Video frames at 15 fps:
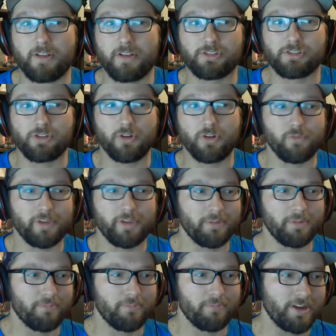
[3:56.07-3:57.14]
So if we can
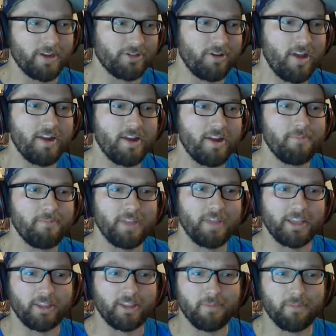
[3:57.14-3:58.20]
put pressure on them,
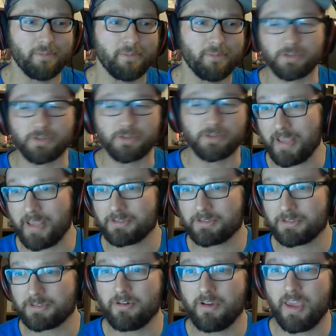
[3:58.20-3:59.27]
like the Bears were unable
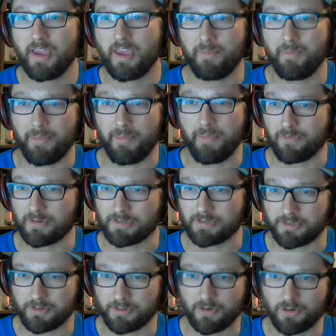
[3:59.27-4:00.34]
to, and maybe force
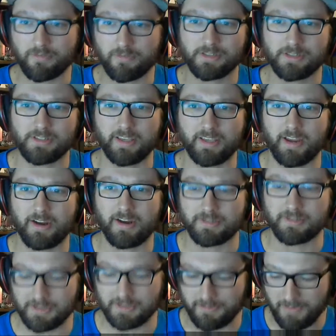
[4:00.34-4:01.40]
the turnovers, like
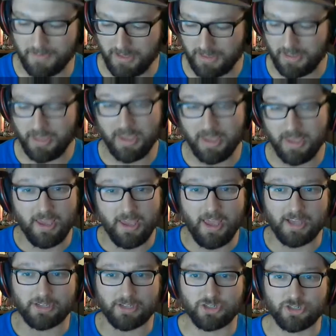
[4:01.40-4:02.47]
Harrison Smith
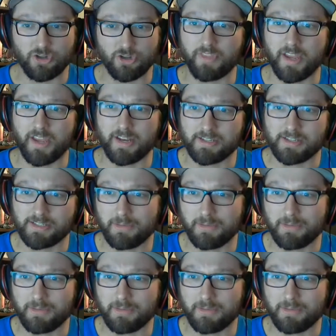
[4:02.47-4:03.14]
has shown that he's